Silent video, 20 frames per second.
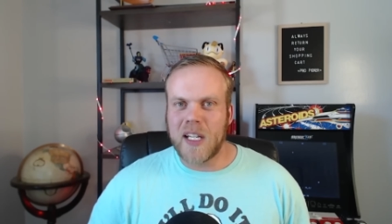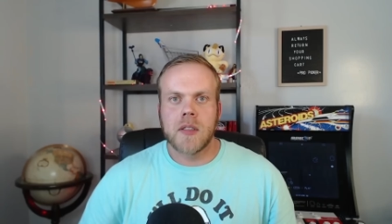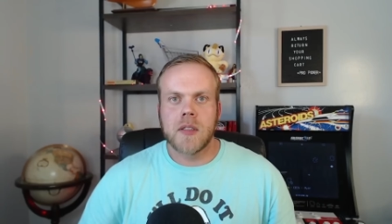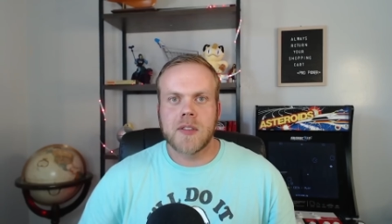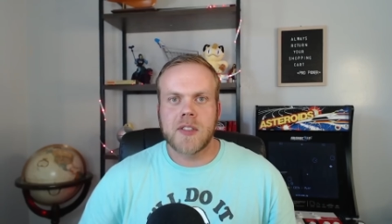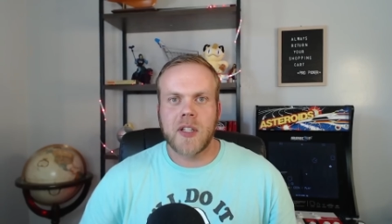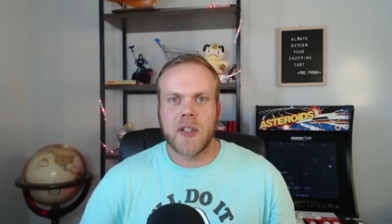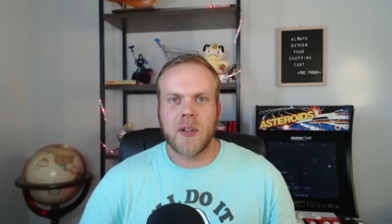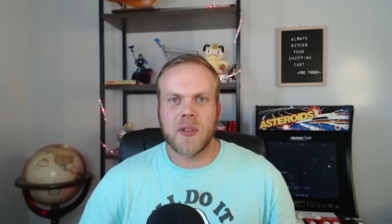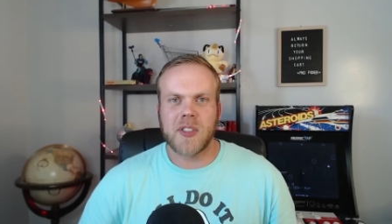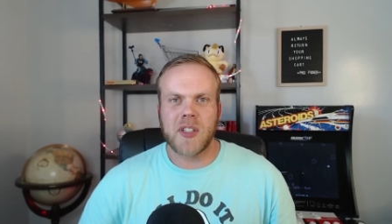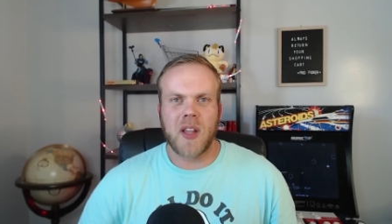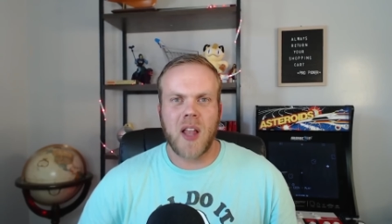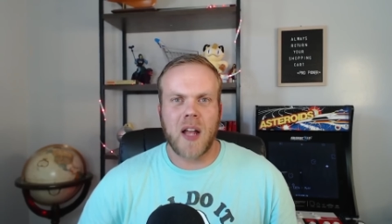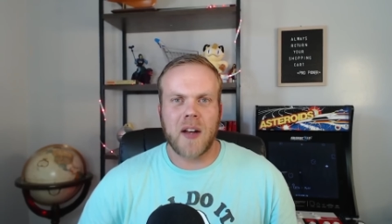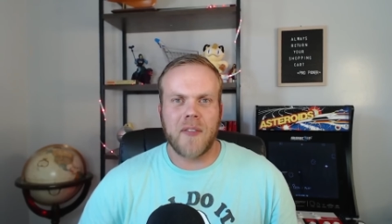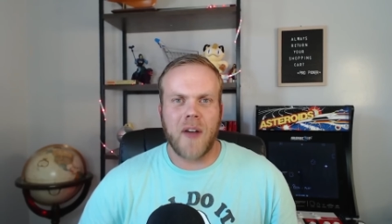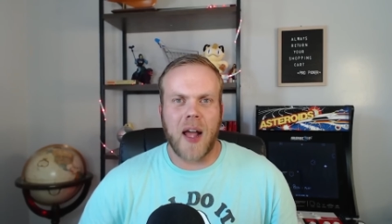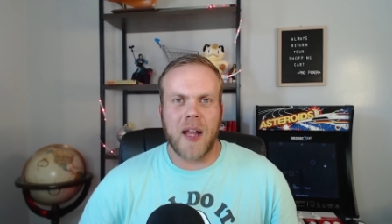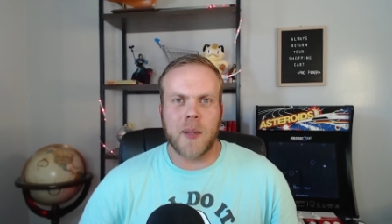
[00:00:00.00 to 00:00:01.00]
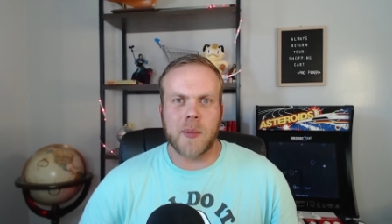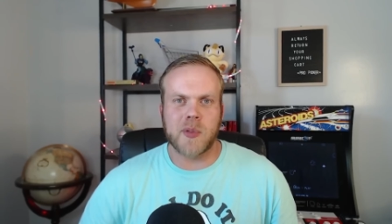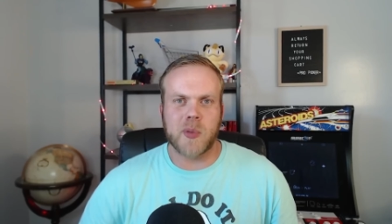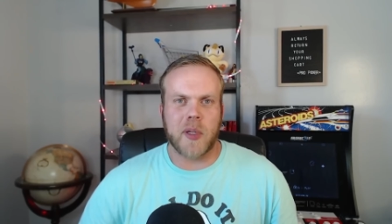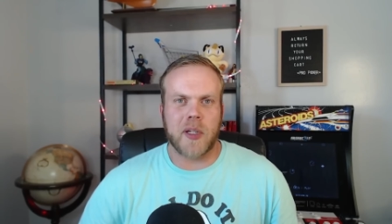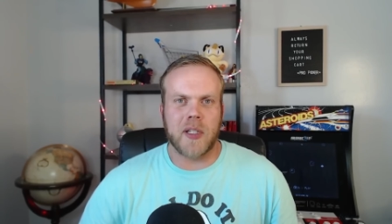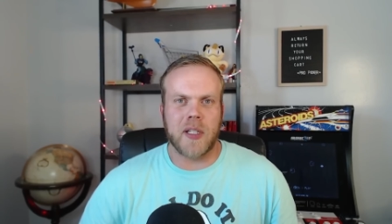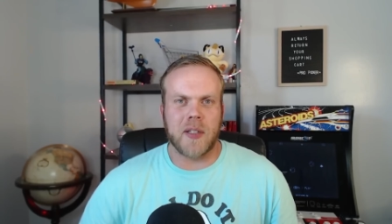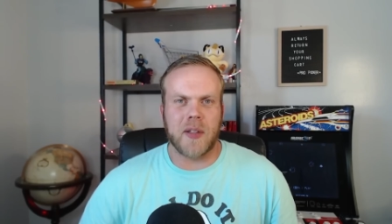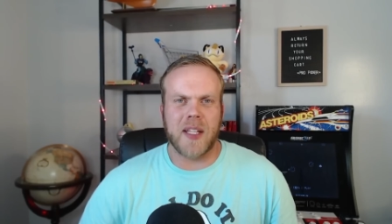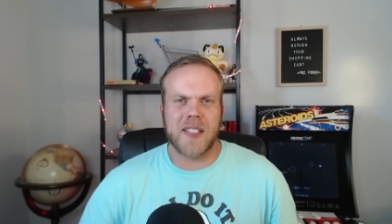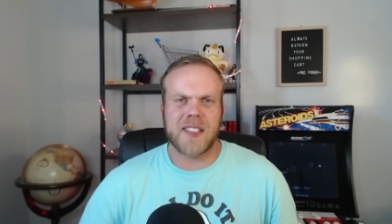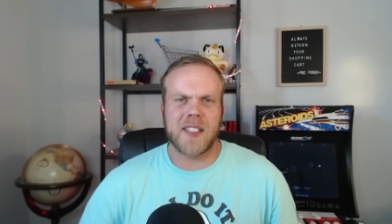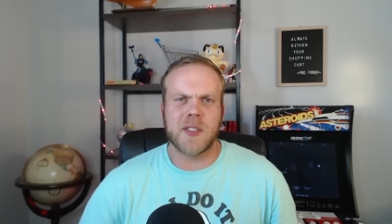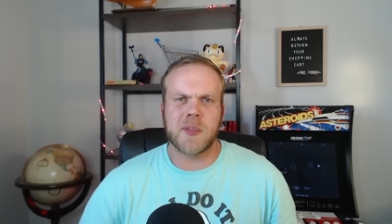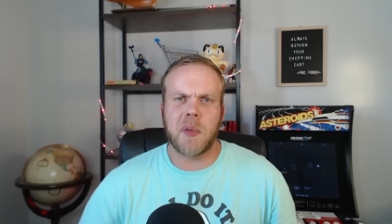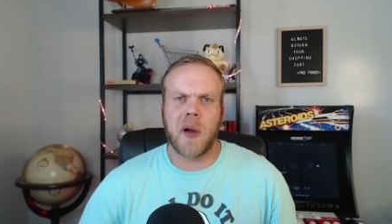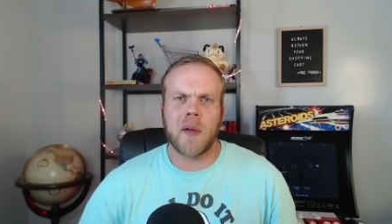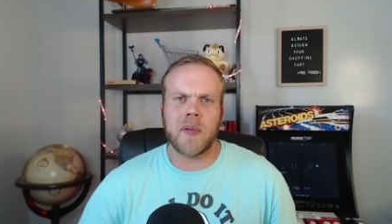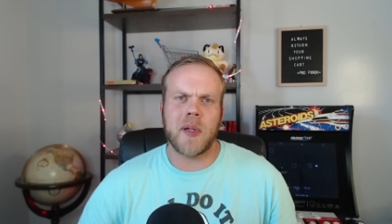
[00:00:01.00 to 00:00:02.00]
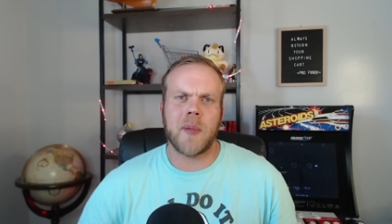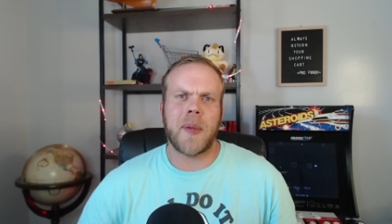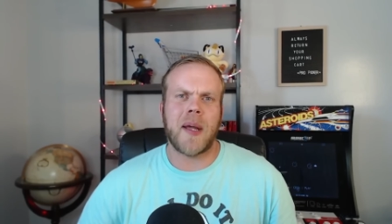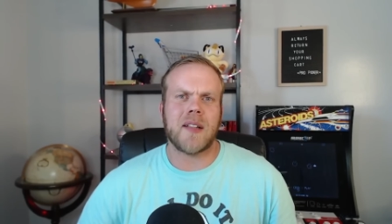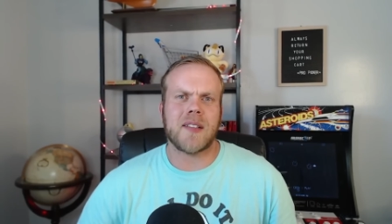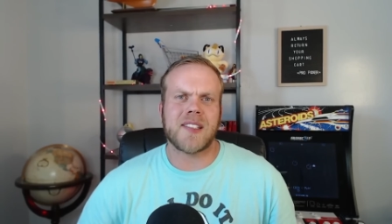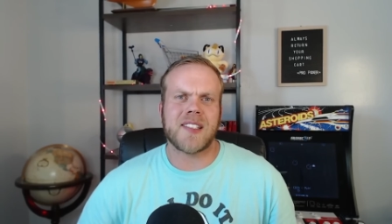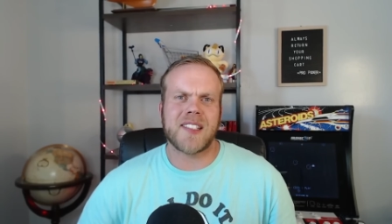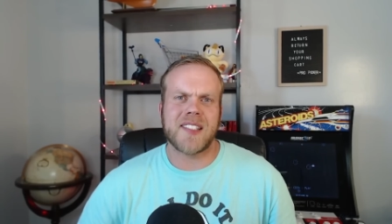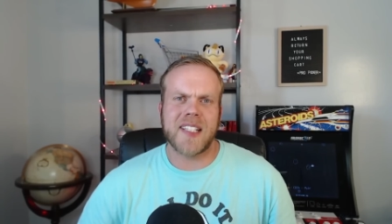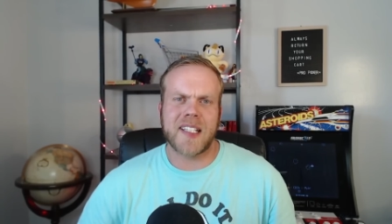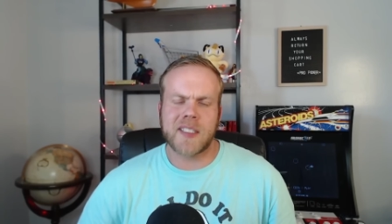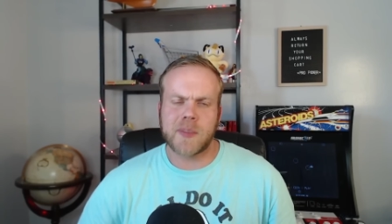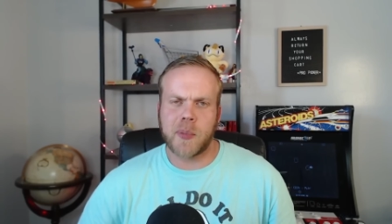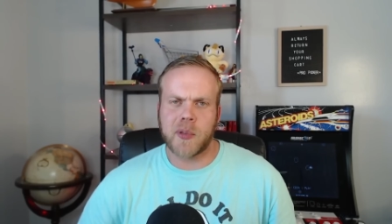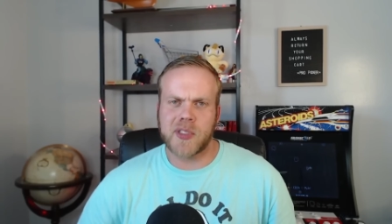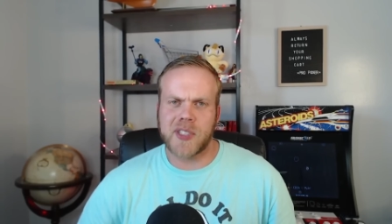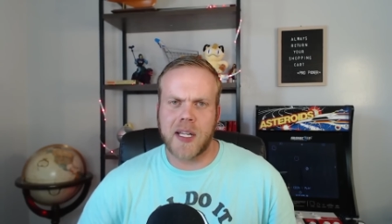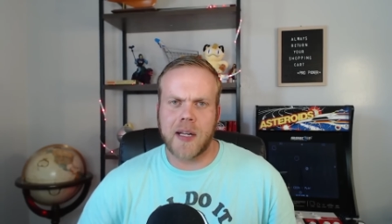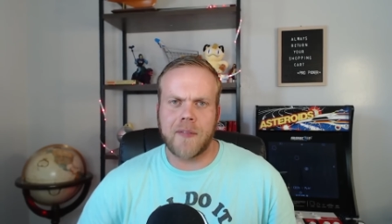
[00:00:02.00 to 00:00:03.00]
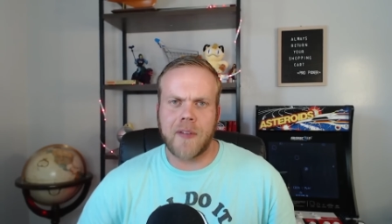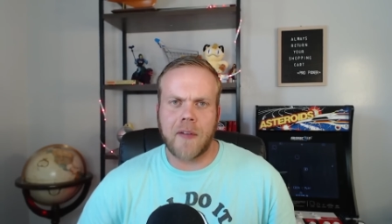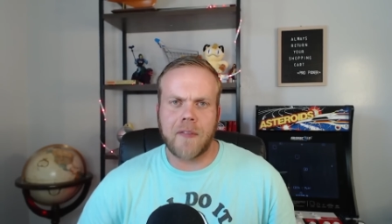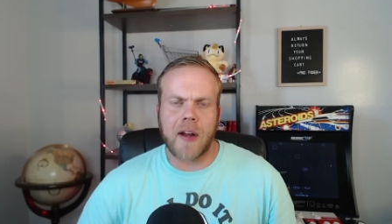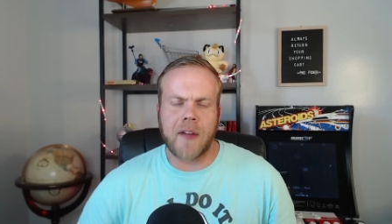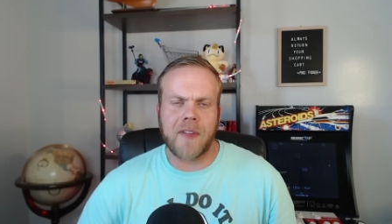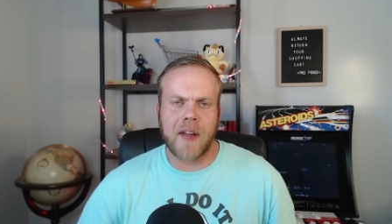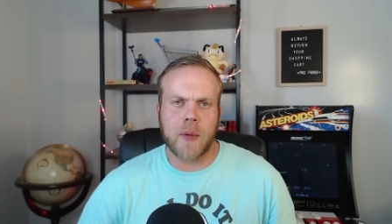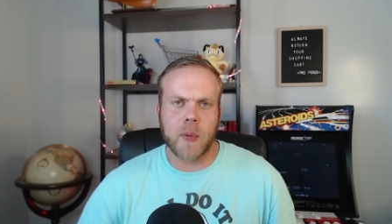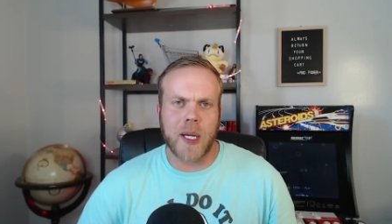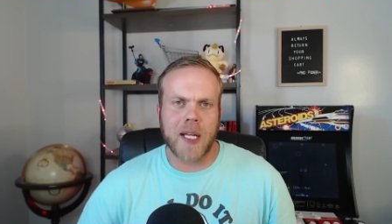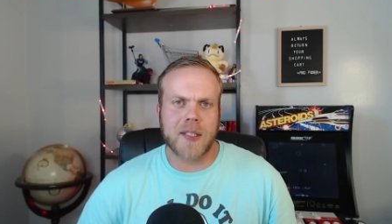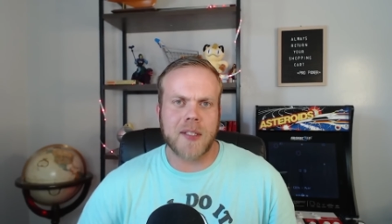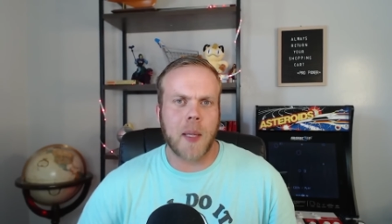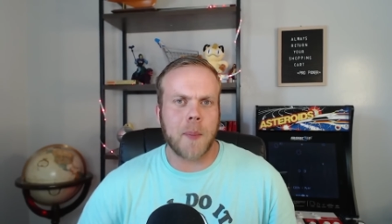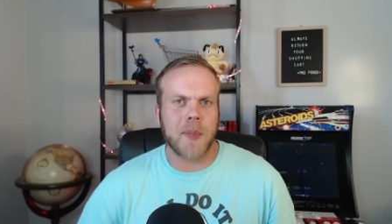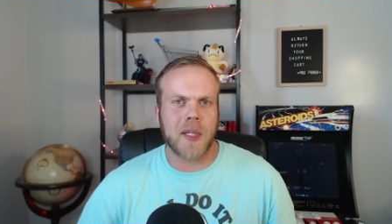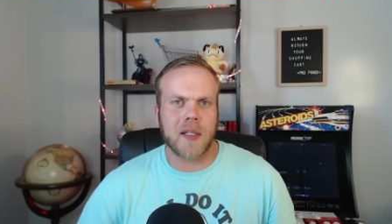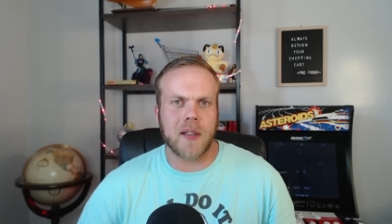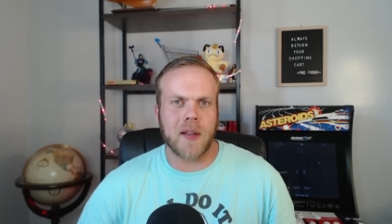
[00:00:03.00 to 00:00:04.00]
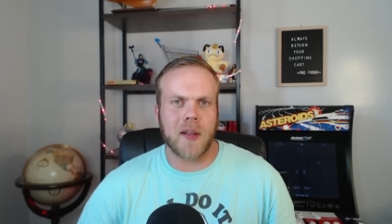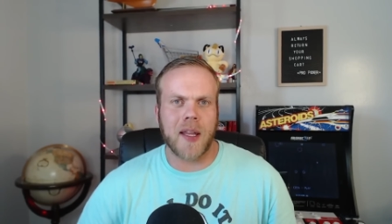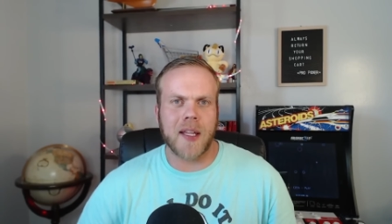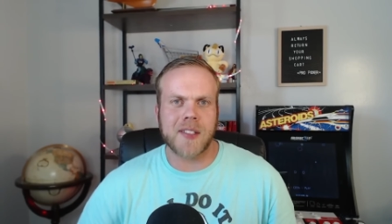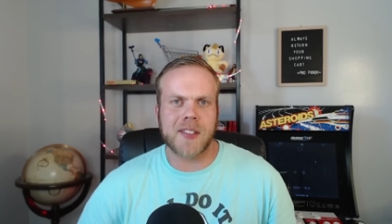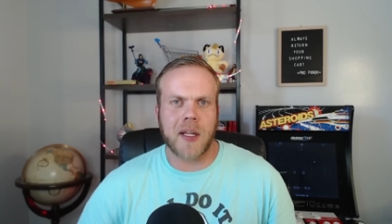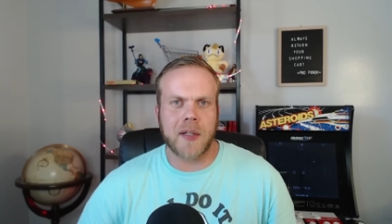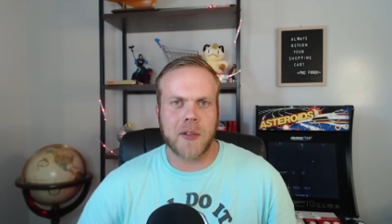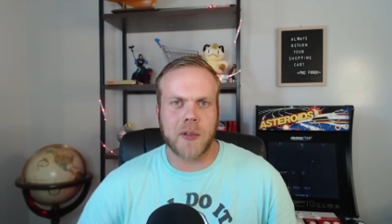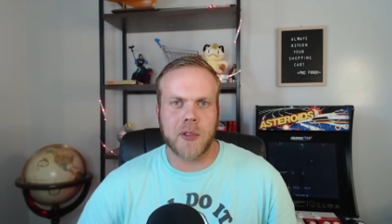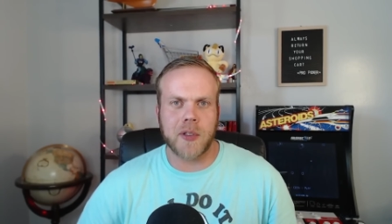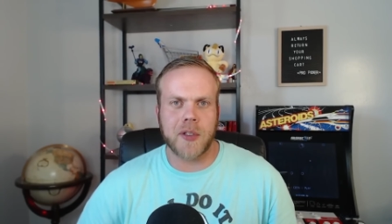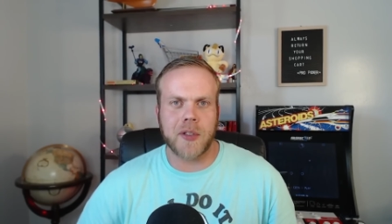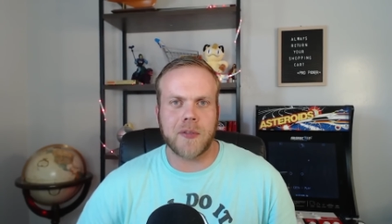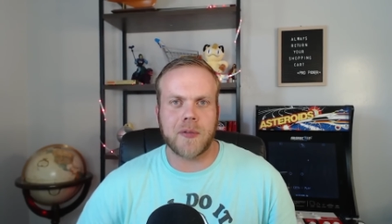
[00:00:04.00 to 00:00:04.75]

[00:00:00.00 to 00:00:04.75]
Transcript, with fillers: So there's a lot of items we couldn't list. It's probably about 6% of everything we attempted to list under the